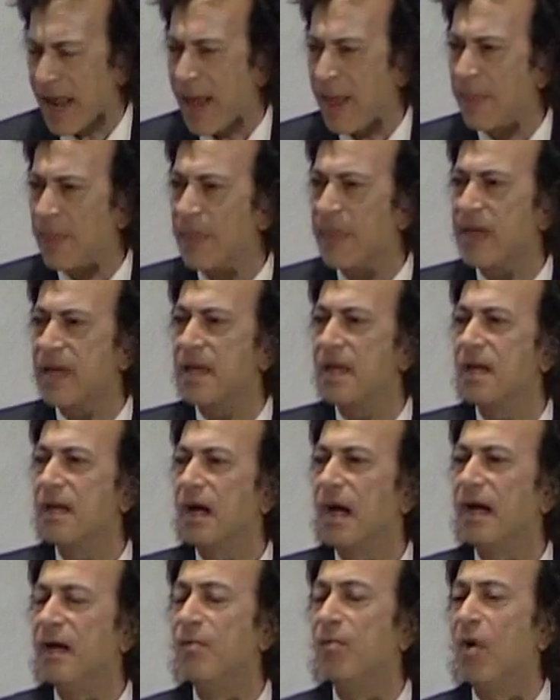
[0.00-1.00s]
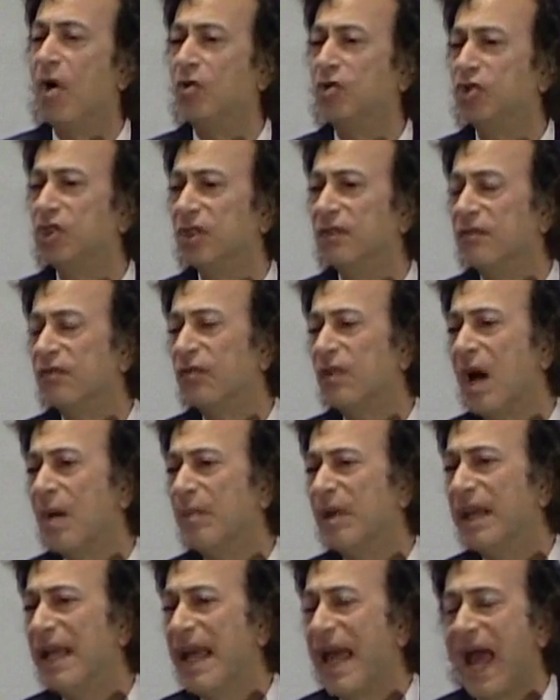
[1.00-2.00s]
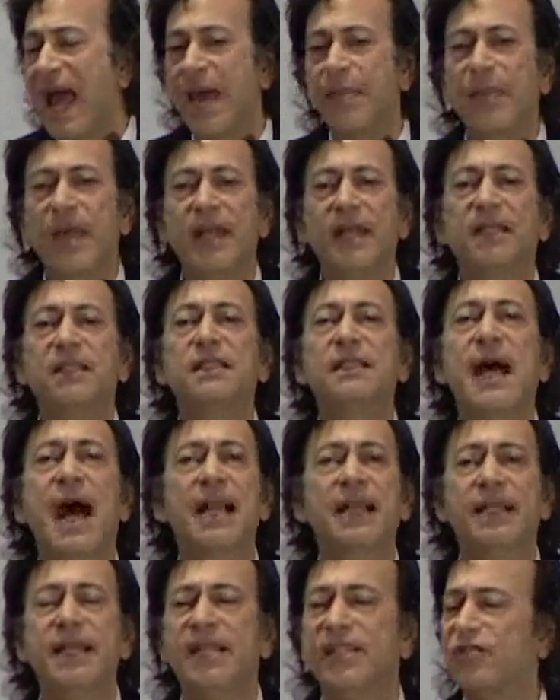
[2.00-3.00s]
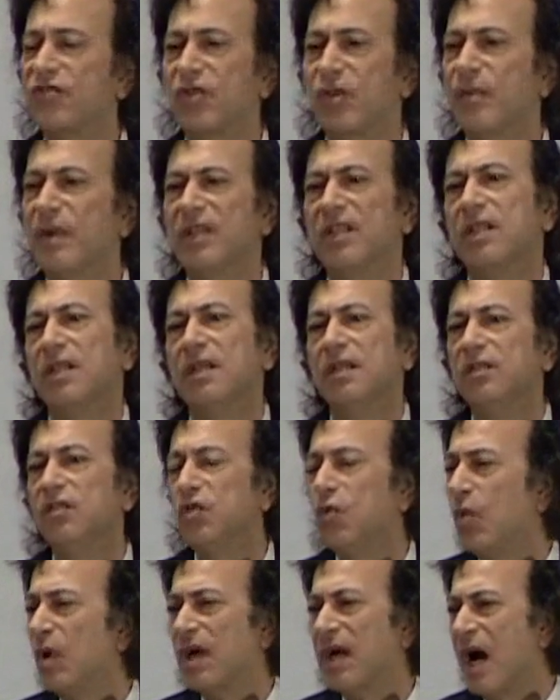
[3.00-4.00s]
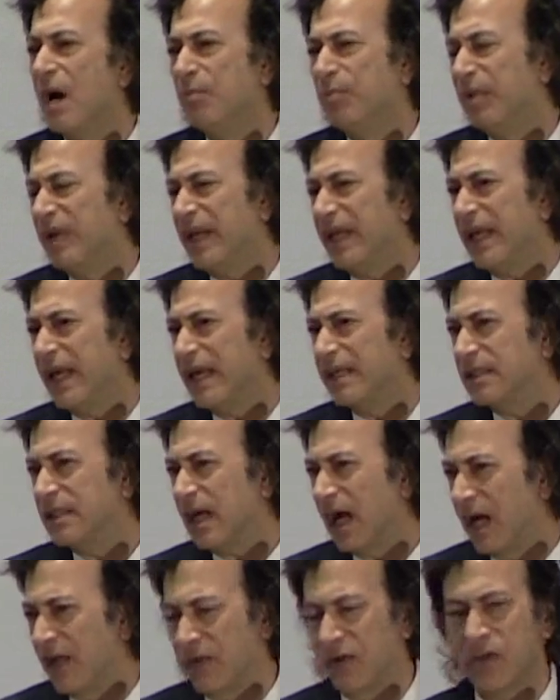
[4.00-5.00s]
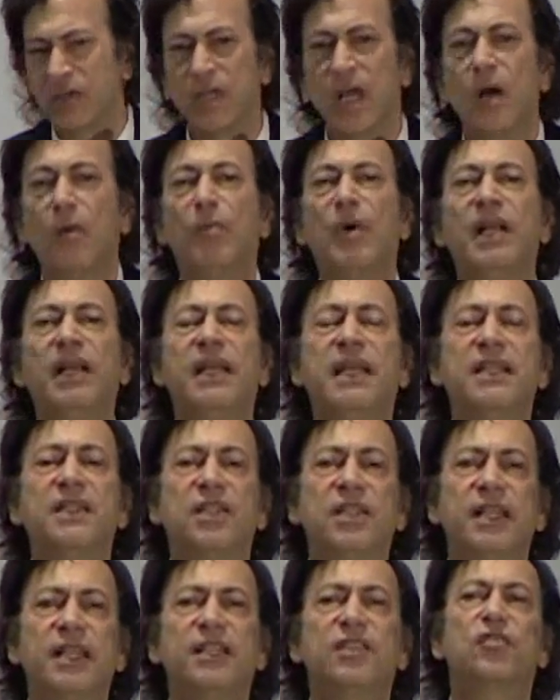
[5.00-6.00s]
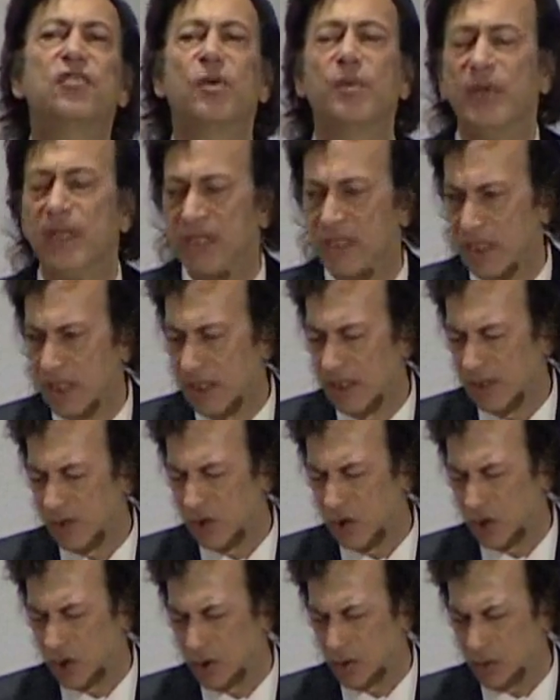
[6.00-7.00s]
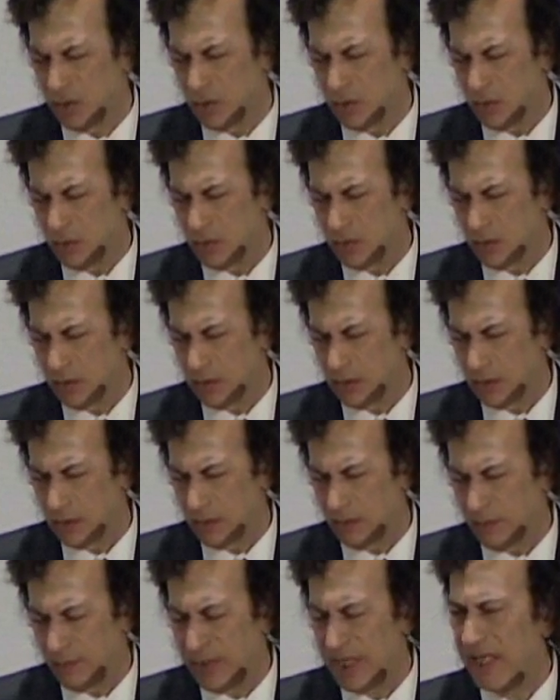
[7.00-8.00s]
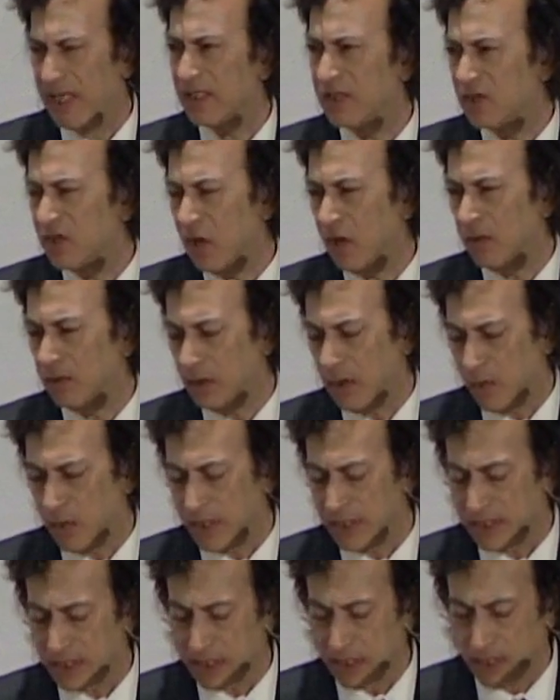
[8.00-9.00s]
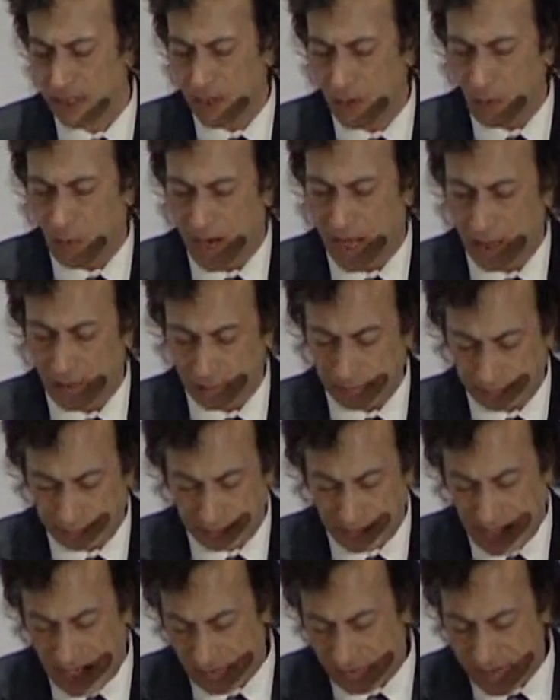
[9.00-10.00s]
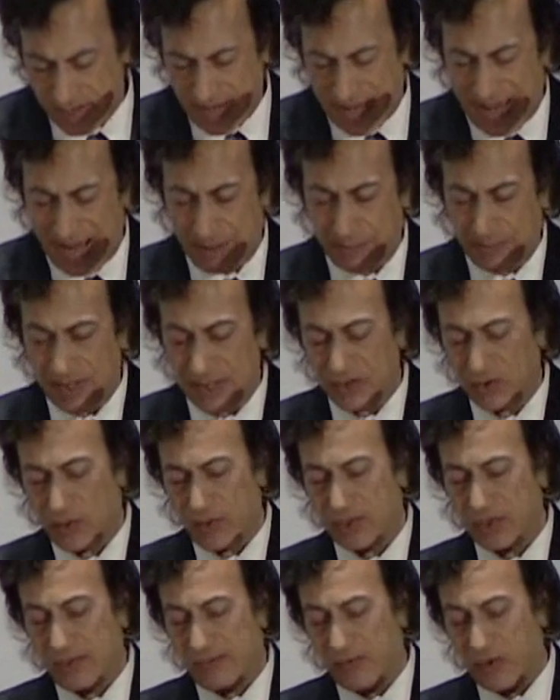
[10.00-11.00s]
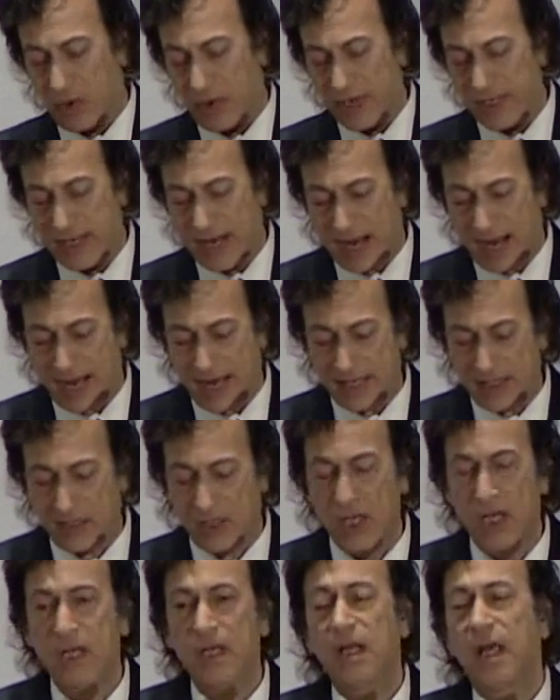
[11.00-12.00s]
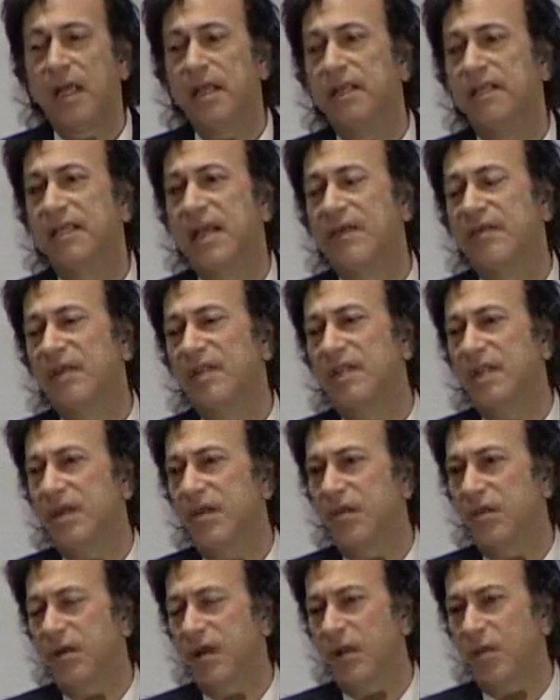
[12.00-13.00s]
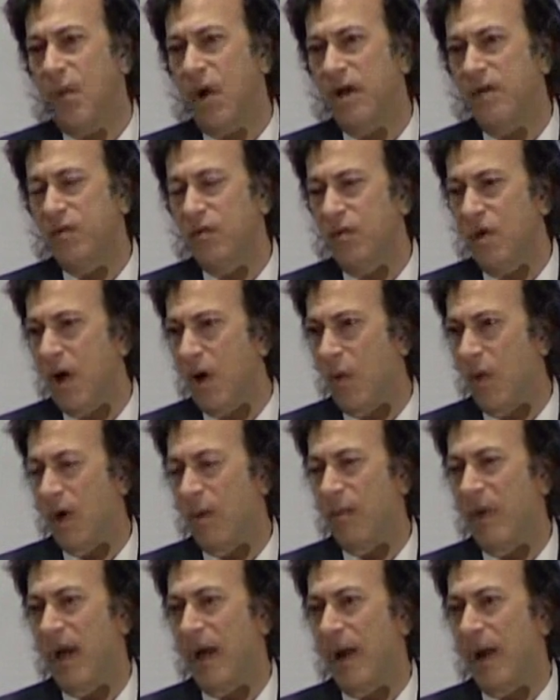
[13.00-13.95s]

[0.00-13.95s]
and the emotion from it, and that it's not an instrument to accompany as others, but it is an instrument to be a soloist. Well, nothing happened. Cristofori dies in 1731. You know,